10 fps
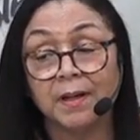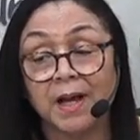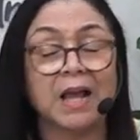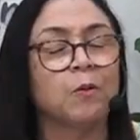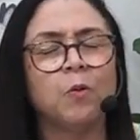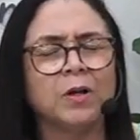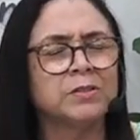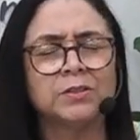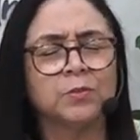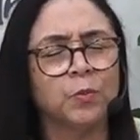I
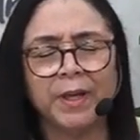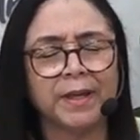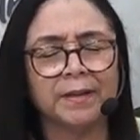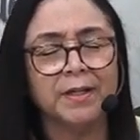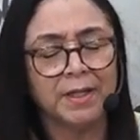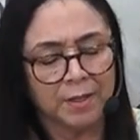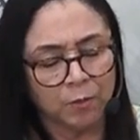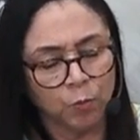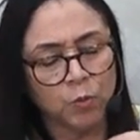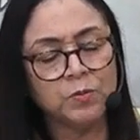want where
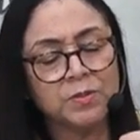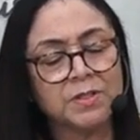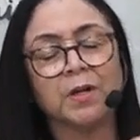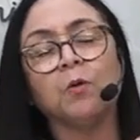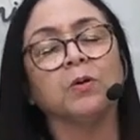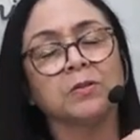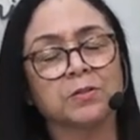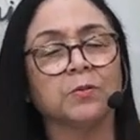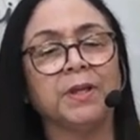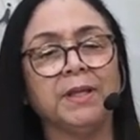wounds are
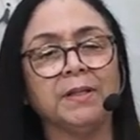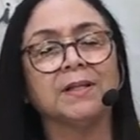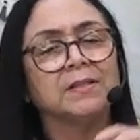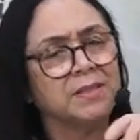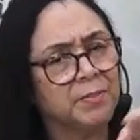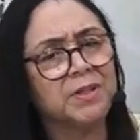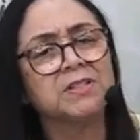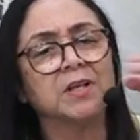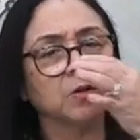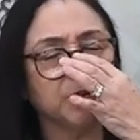also healed and
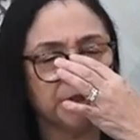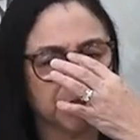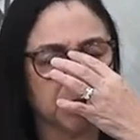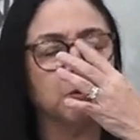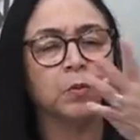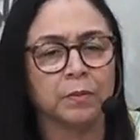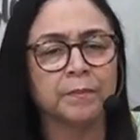demons are going to go.